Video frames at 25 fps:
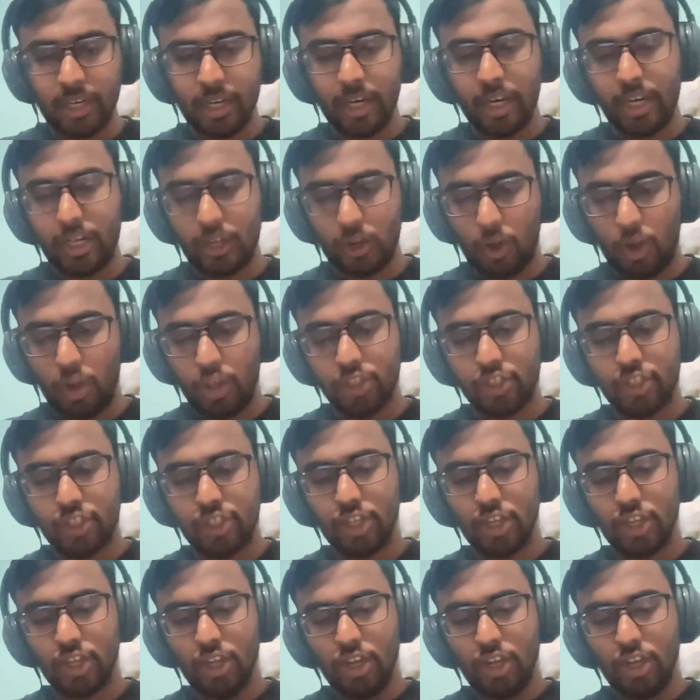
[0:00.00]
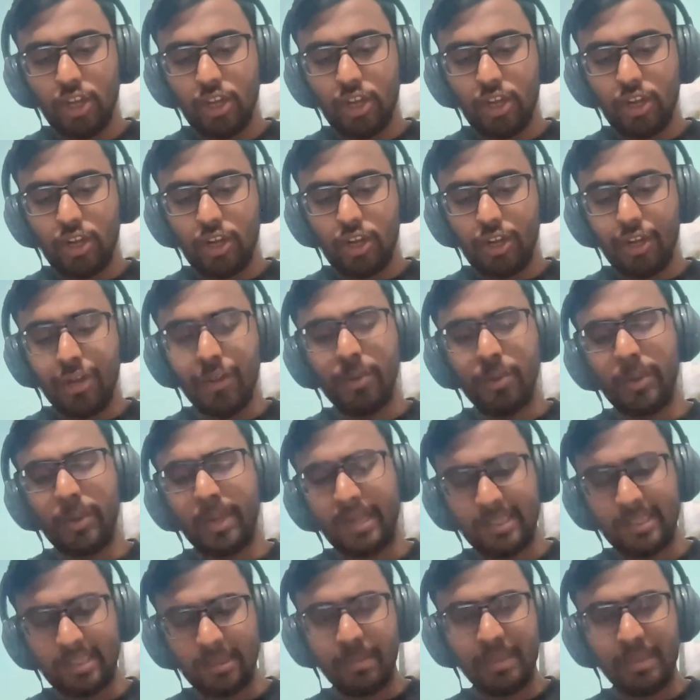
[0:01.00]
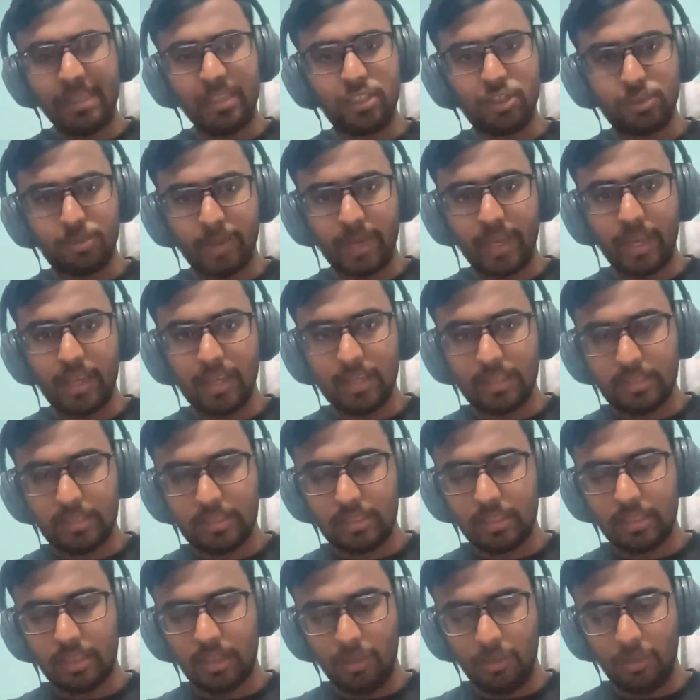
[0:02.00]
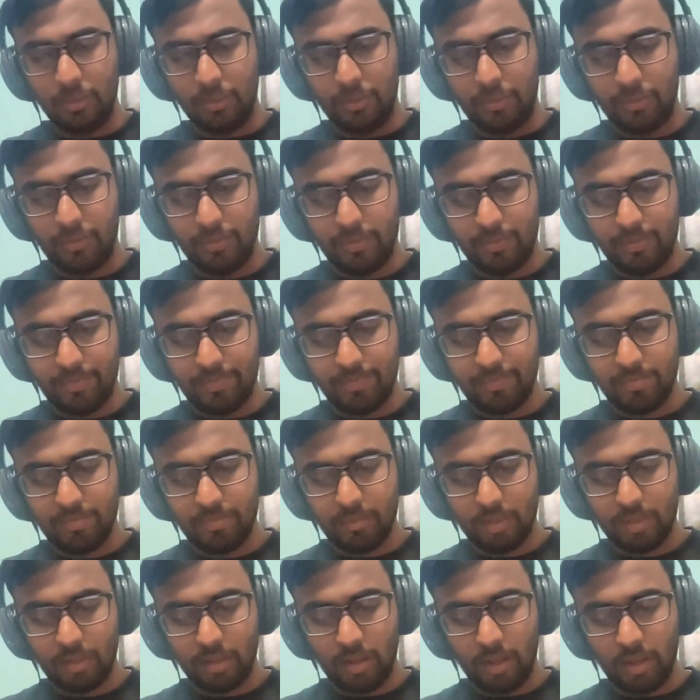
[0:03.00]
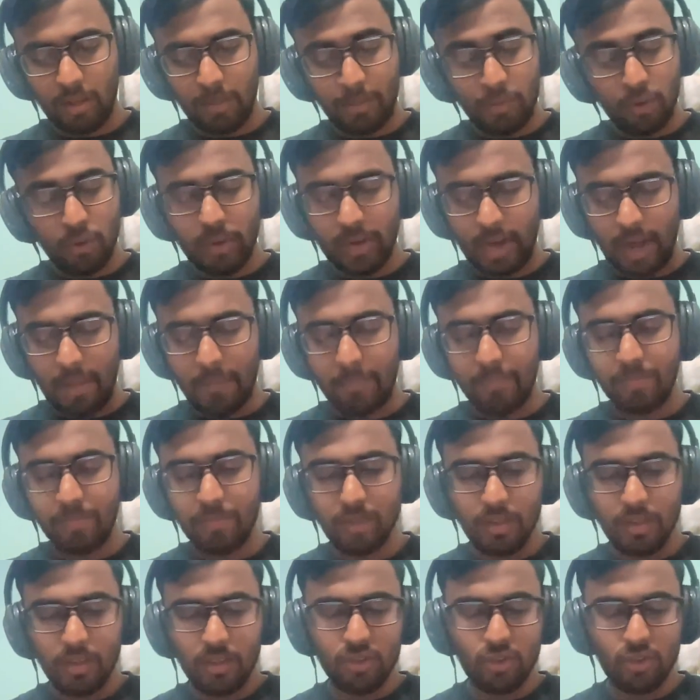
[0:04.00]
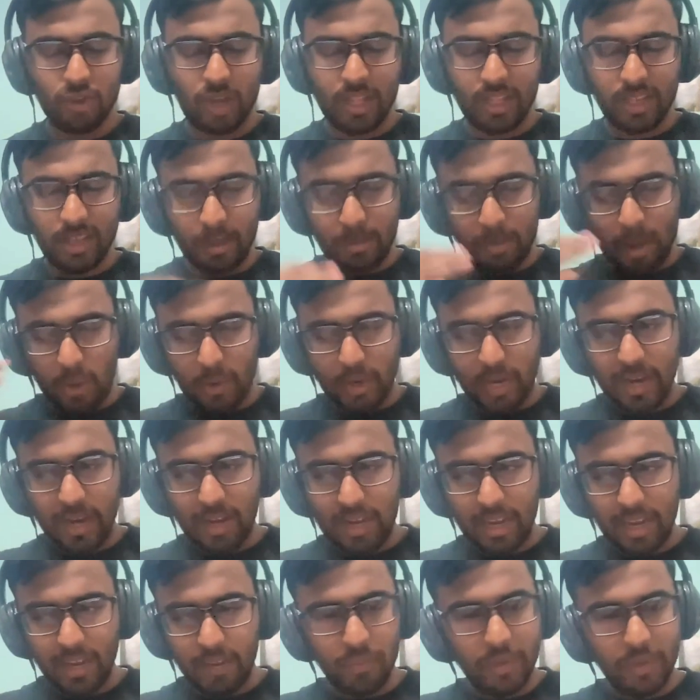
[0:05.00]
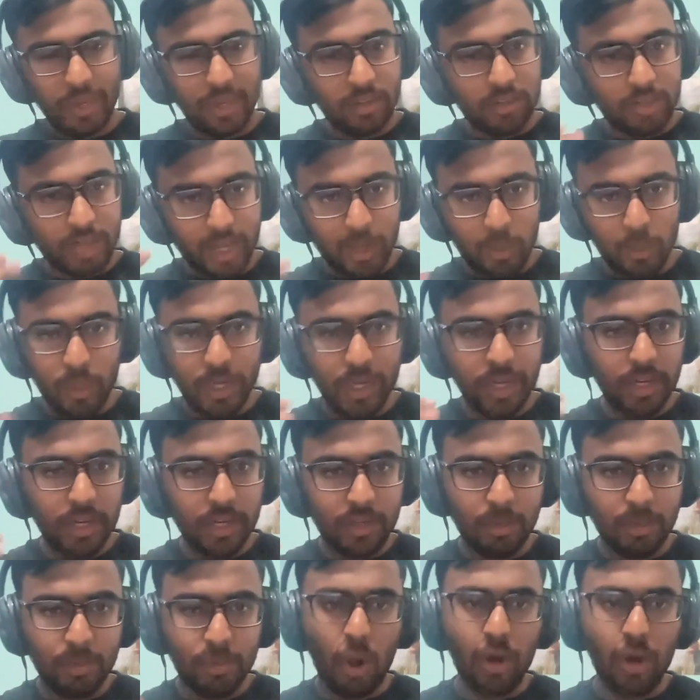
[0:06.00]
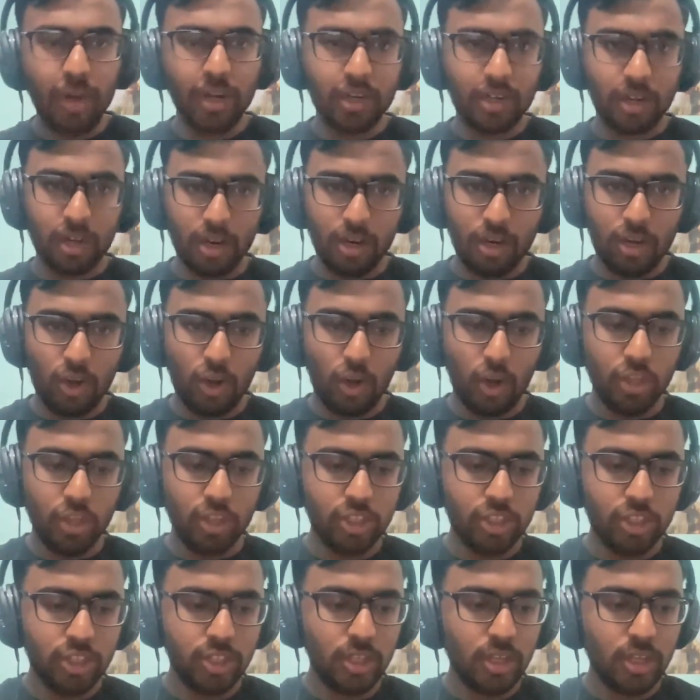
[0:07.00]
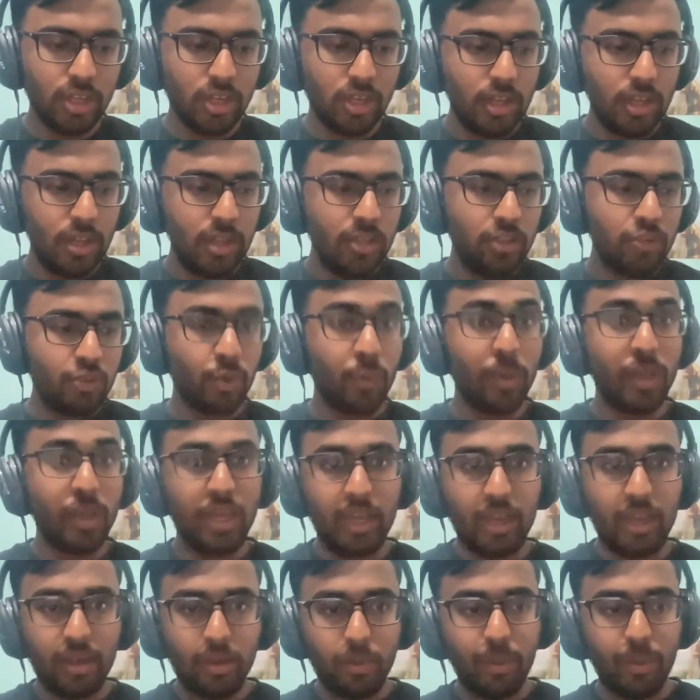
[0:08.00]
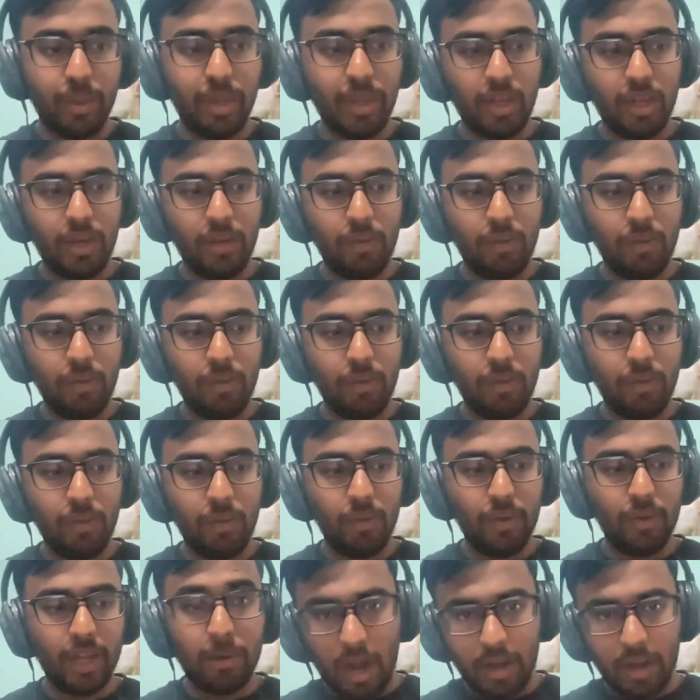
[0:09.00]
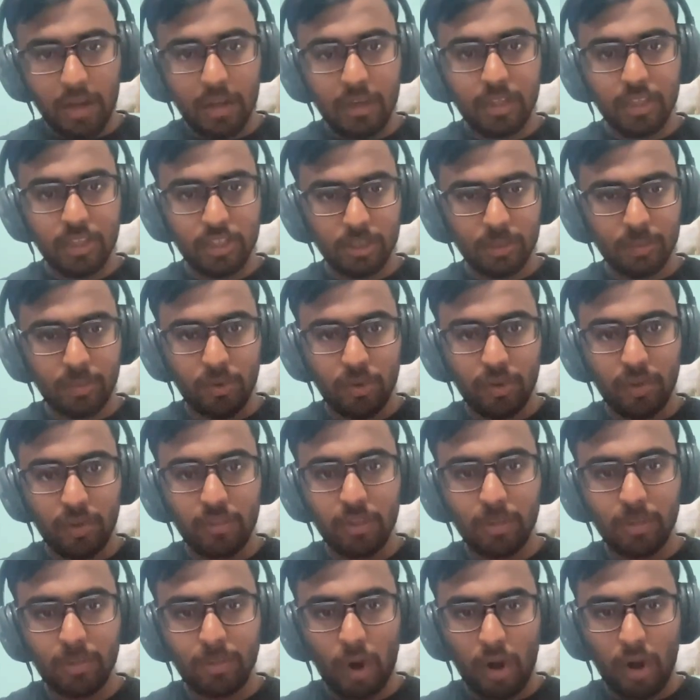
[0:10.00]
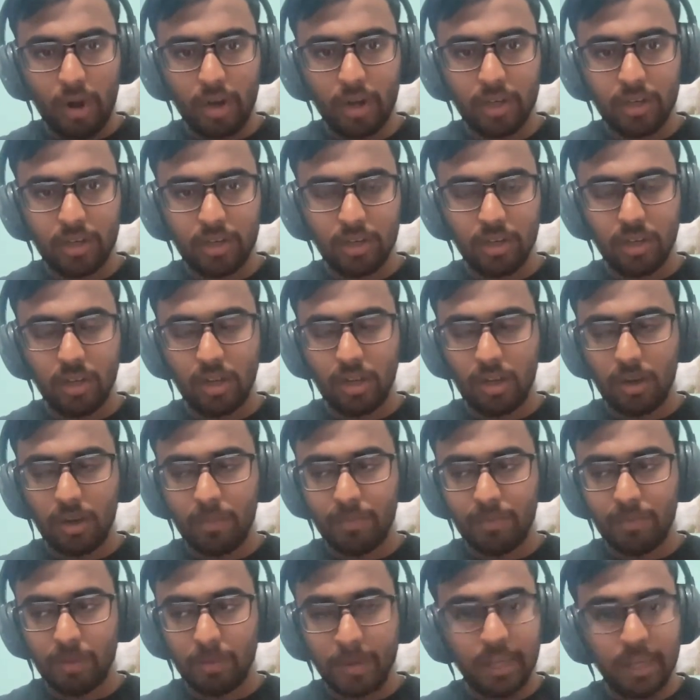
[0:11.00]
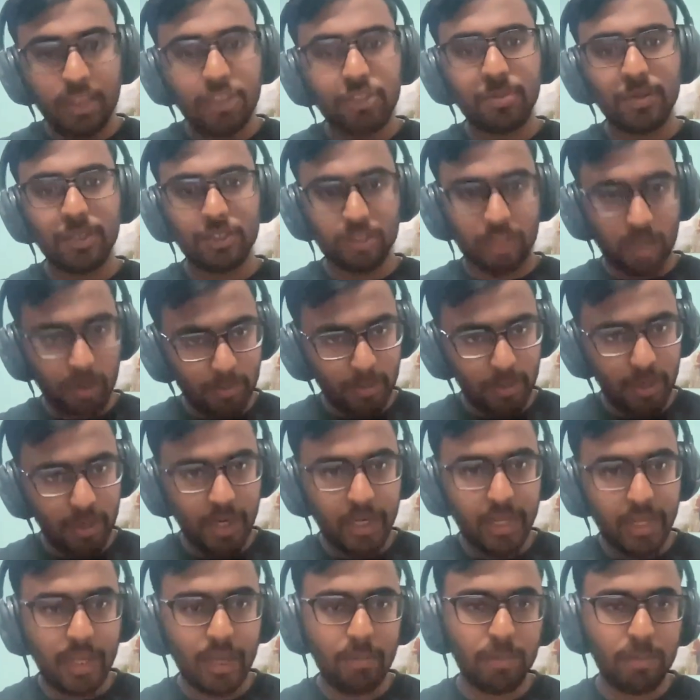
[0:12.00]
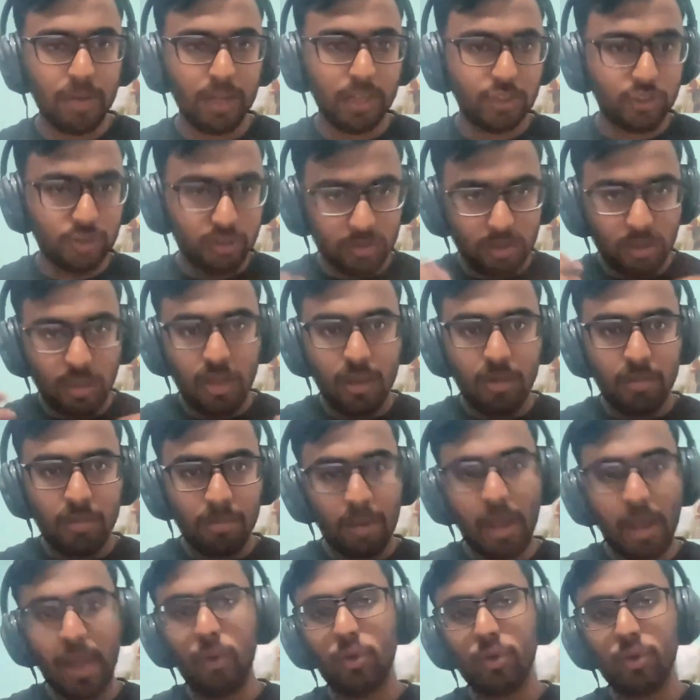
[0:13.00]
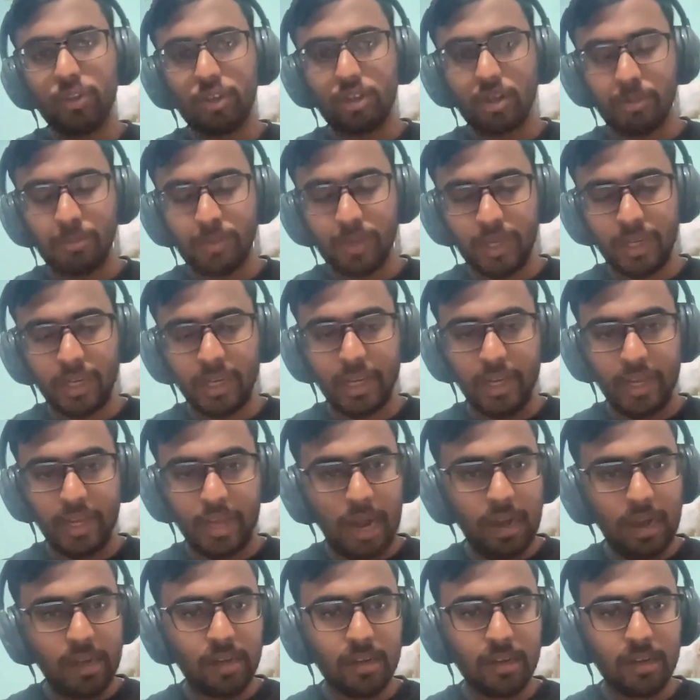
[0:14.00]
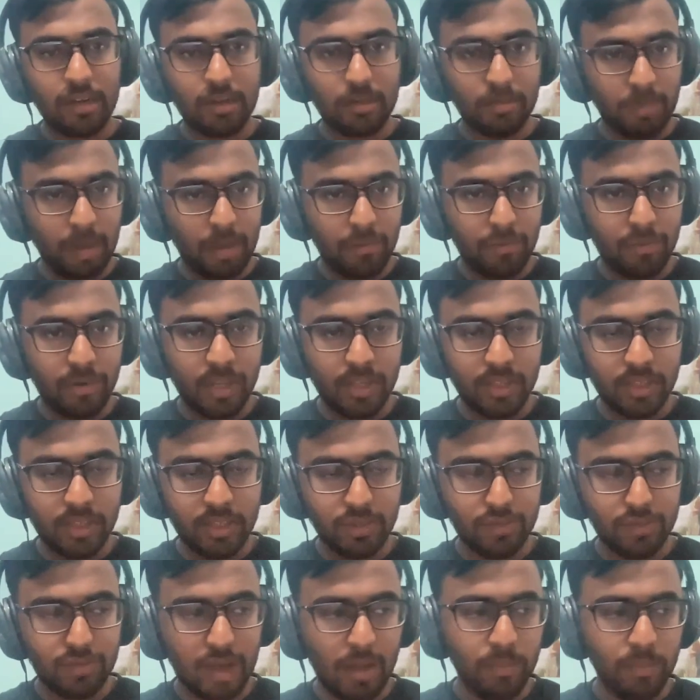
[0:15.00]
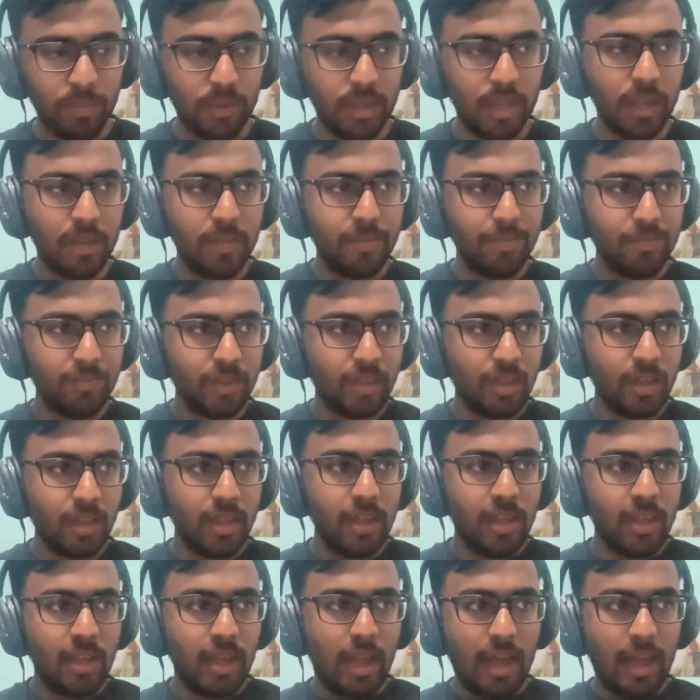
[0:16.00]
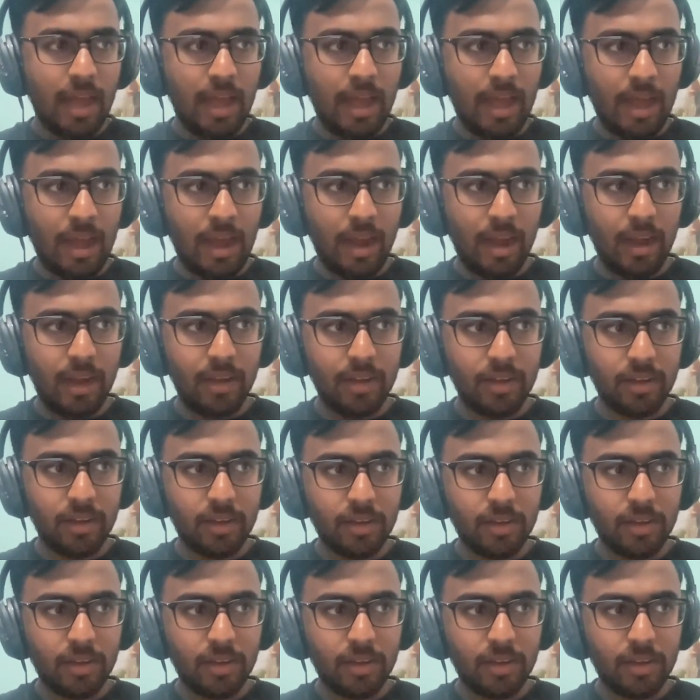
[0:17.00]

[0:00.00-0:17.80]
hunt launch during the BuildSpace program. So I think about at like week 3 we did the product hunt launch. So we were able to garner the support of the product, the BuildSpace community, plus my own community and my friends and family, and